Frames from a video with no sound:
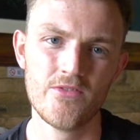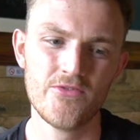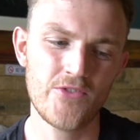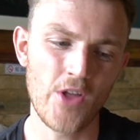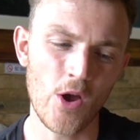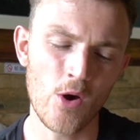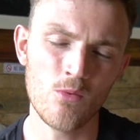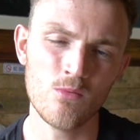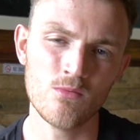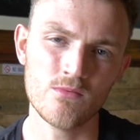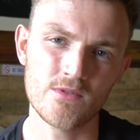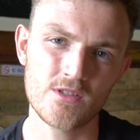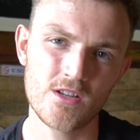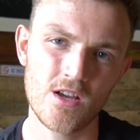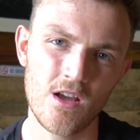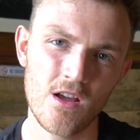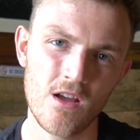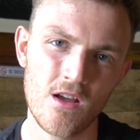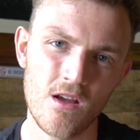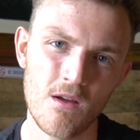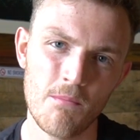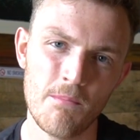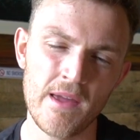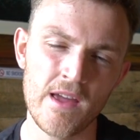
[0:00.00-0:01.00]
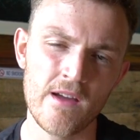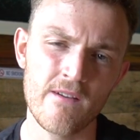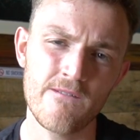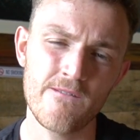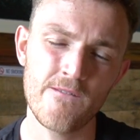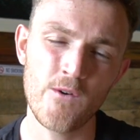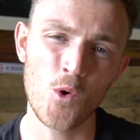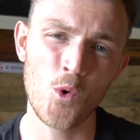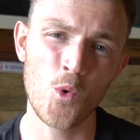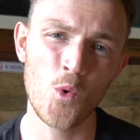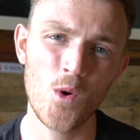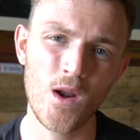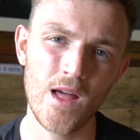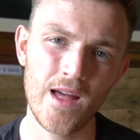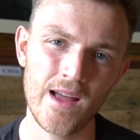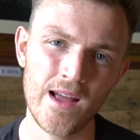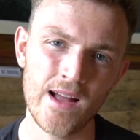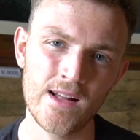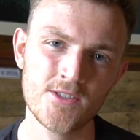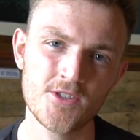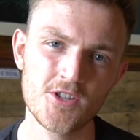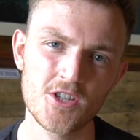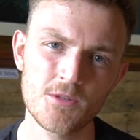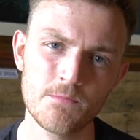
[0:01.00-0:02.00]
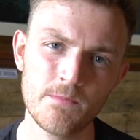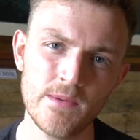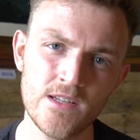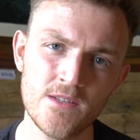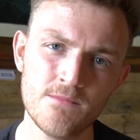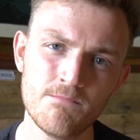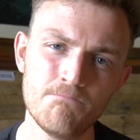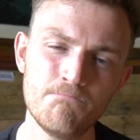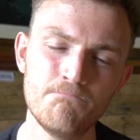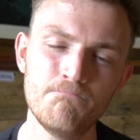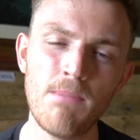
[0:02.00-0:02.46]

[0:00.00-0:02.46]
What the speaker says: Don't be a fool and just be